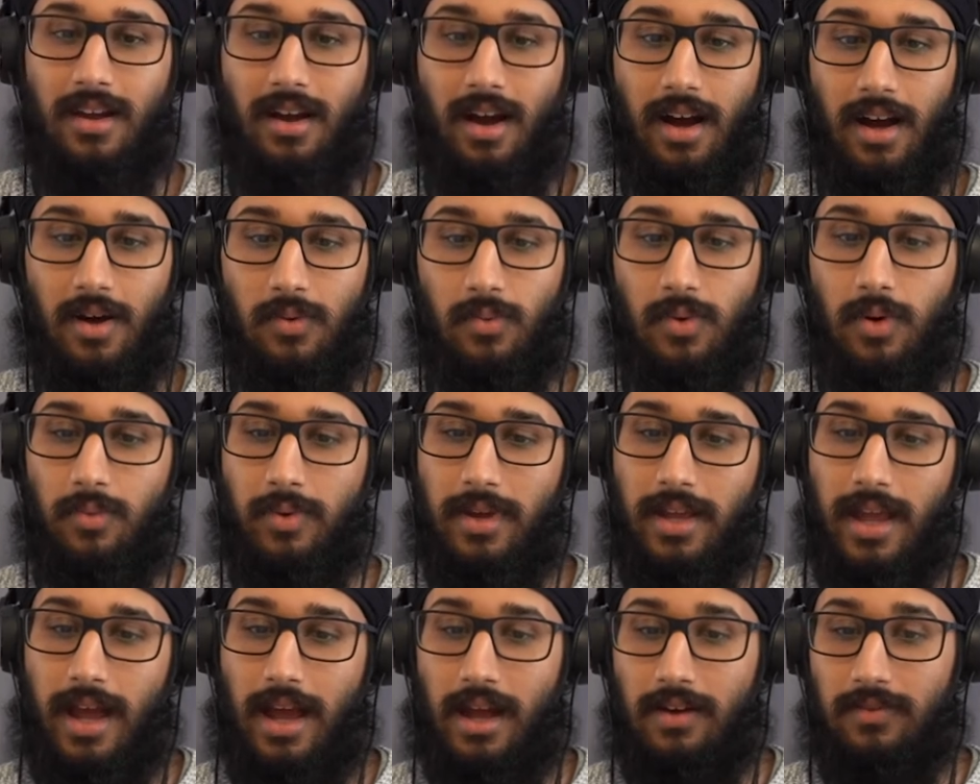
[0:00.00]
What
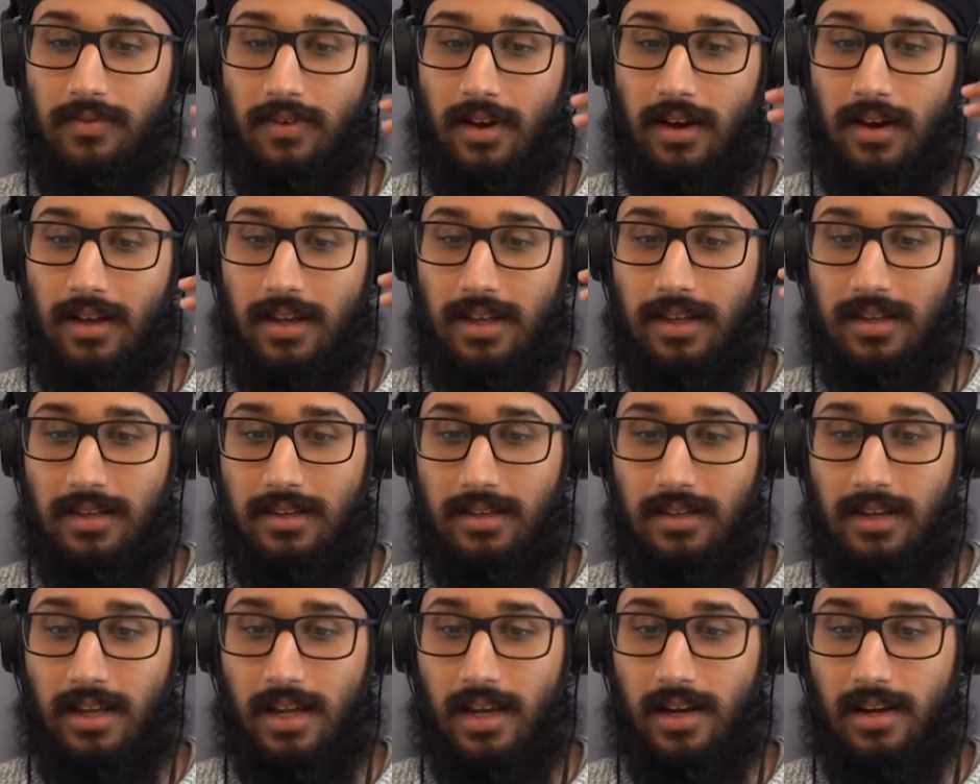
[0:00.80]
we have
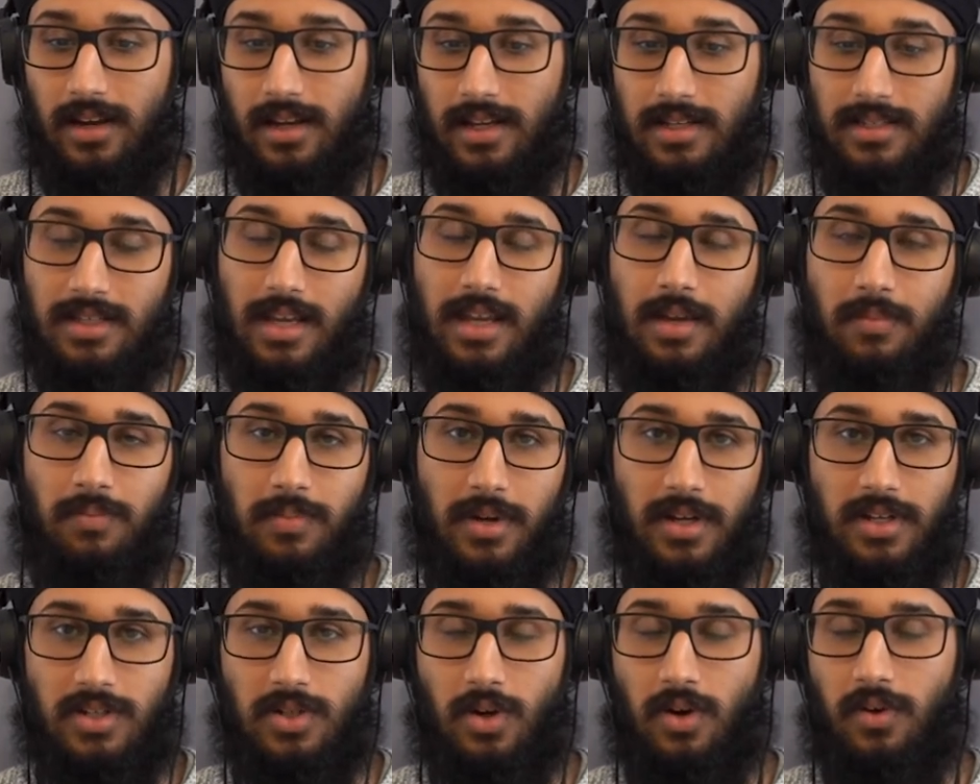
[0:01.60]
here is a
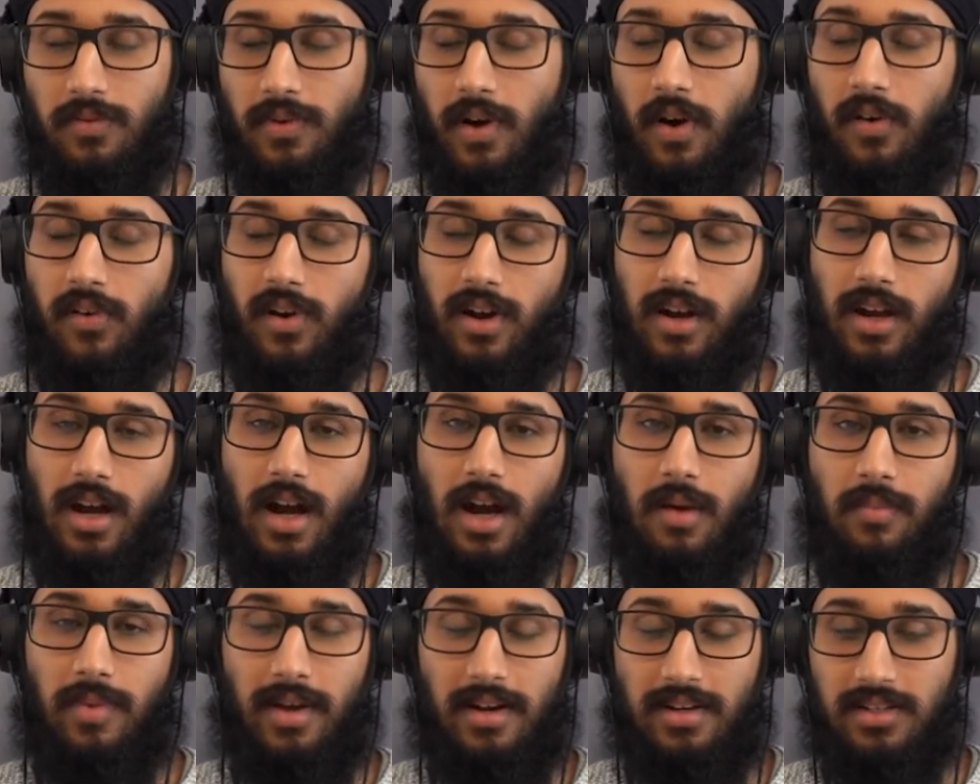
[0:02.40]
picture of
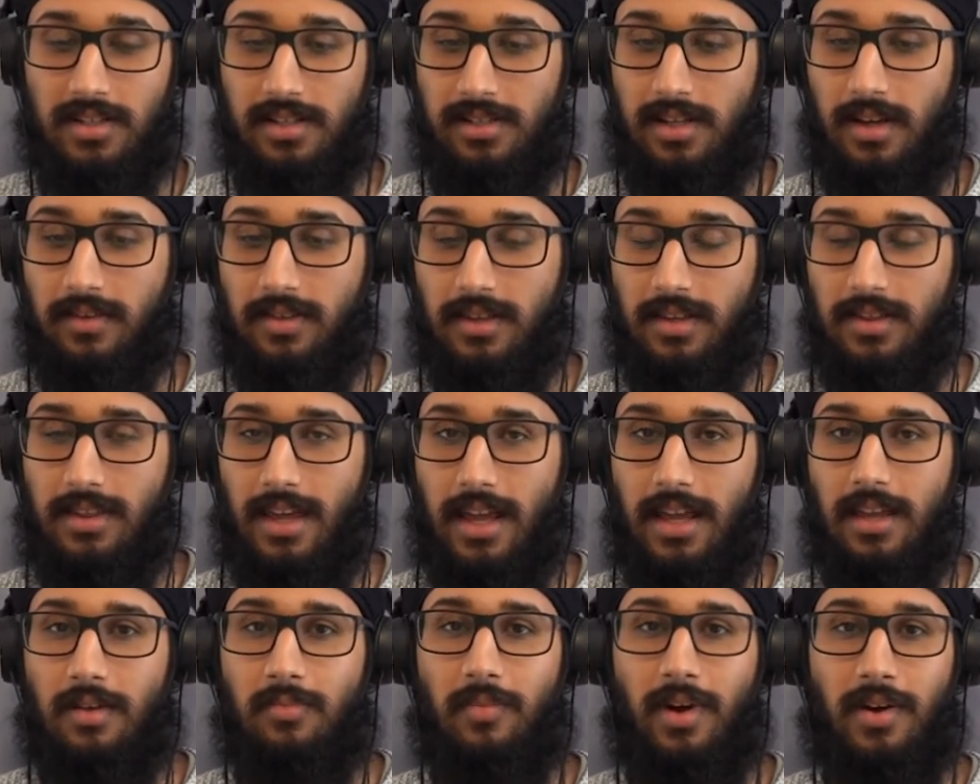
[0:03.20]
origami, and I'd just like to
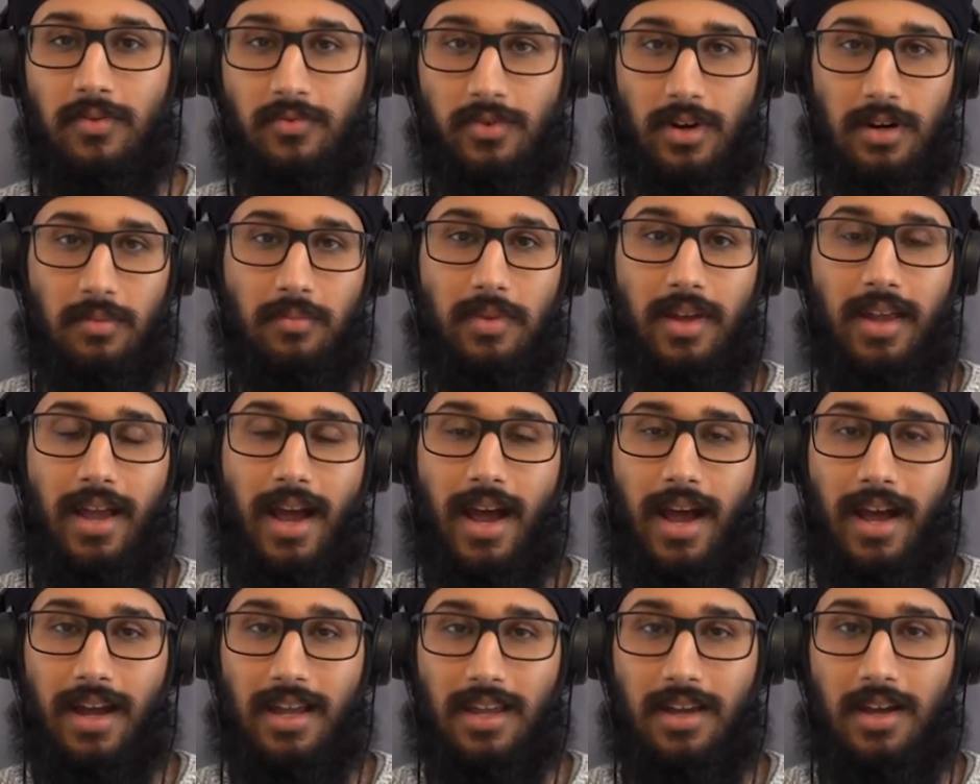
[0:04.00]
thank my friend
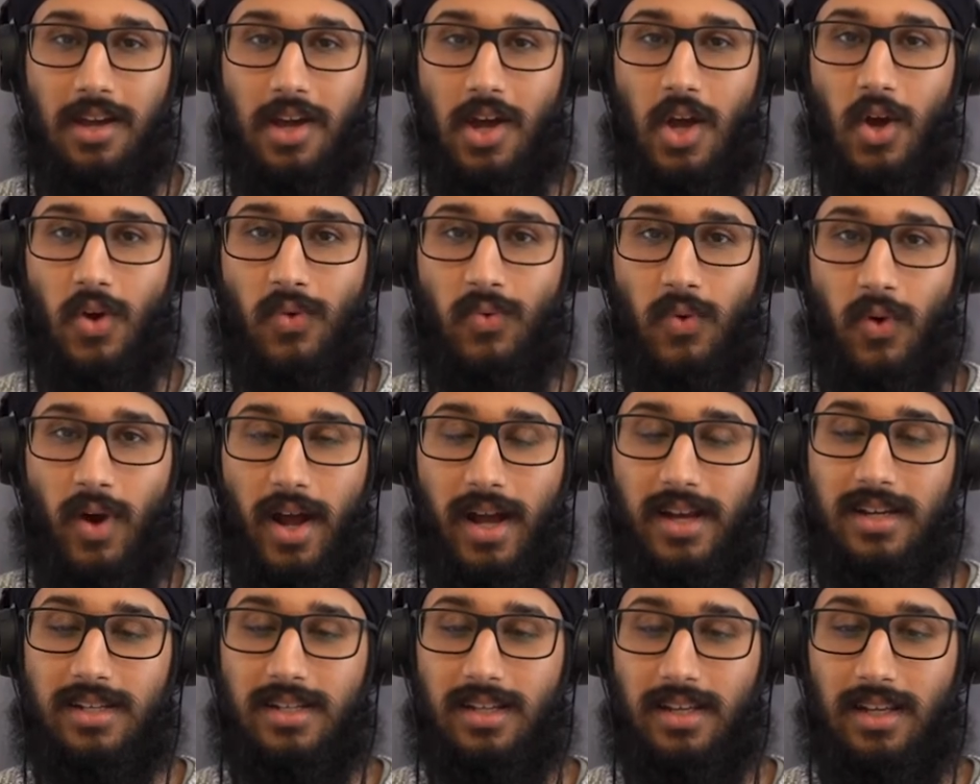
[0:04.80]
Mihak for
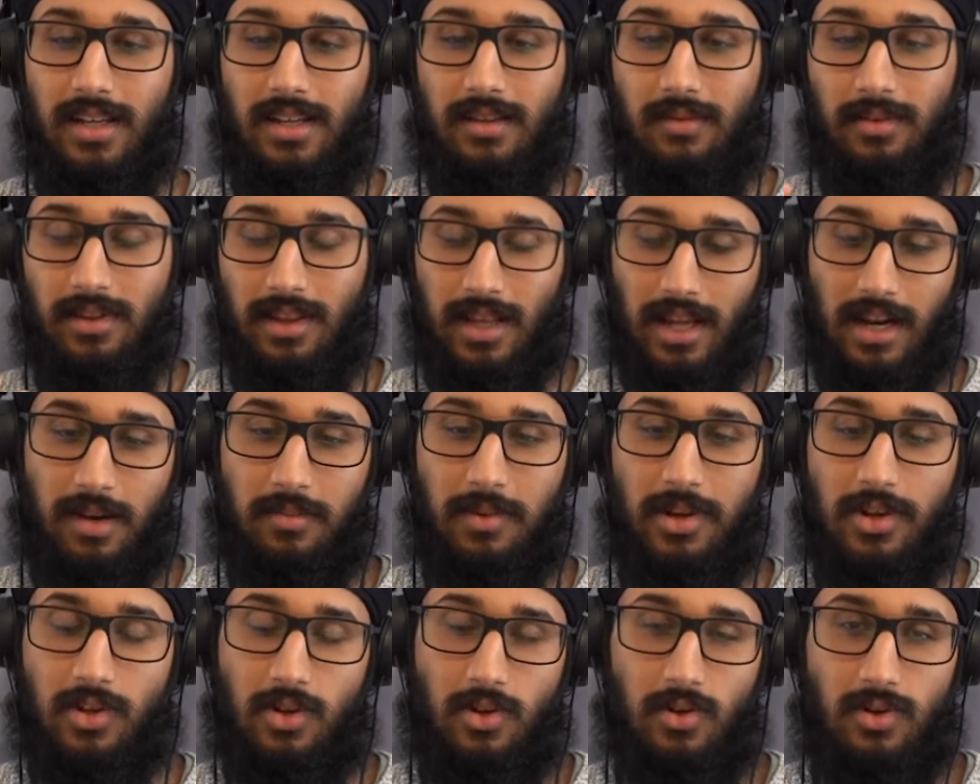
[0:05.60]
actually
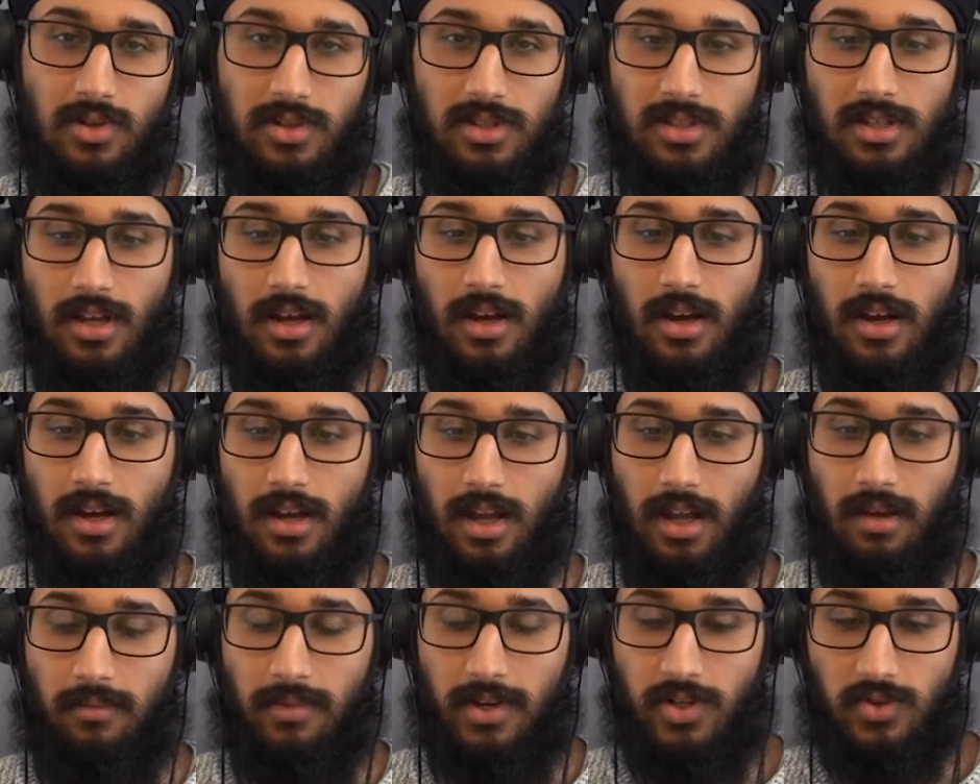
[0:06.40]
letting me use her
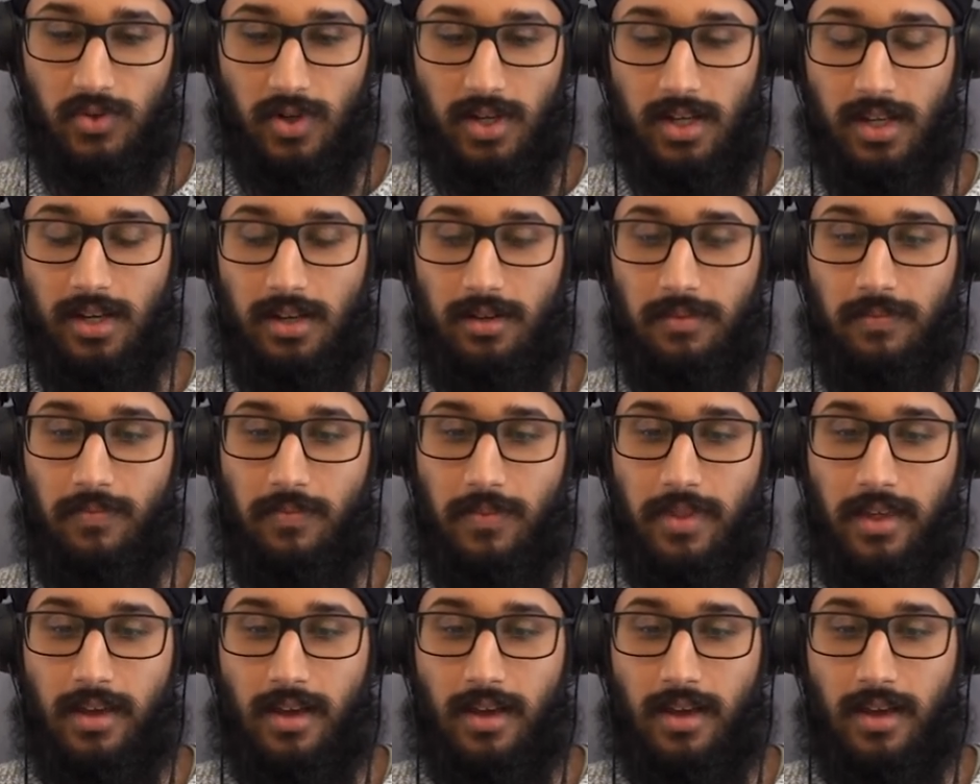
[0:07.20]
imagery here.